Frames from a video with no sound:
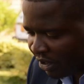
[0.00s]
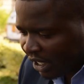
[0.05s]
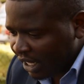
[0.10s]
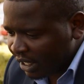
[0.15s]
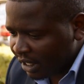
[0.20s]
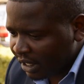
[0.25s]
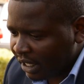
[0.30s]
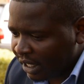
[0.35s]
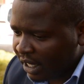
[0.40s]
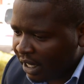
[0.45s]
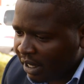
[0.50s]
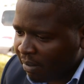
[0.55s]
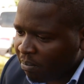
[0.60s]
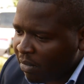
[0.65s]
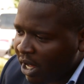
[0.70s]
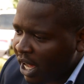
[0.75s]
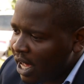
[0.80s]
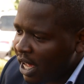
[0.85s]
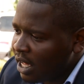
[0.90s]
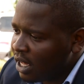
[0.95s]
done.
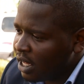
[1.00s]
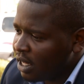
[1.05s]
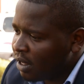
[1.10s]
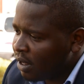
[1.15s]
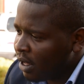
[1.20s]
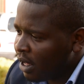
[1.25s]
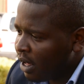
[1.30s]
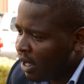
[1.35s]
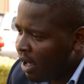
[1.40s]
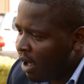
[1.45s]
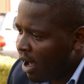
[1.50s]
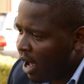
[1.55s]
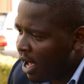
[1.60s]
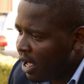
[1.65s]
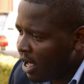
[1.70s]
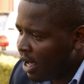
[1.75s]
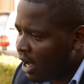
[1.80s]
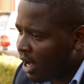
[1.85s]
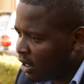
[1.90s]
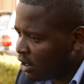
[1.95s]
I
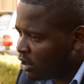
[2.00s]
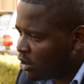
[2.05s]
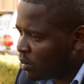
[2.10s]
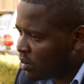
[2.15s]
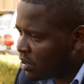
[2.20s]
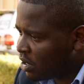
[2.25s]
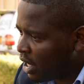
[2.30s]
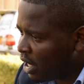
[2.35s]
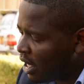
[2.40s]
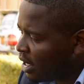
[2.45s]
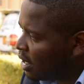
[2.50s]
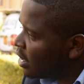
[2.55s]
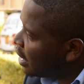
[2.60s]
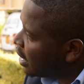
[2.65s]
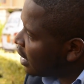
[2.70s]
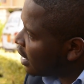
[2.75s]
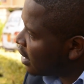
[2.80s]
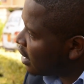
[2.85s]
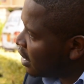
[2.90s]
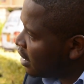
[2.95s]
heard you say in
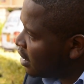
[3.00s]
another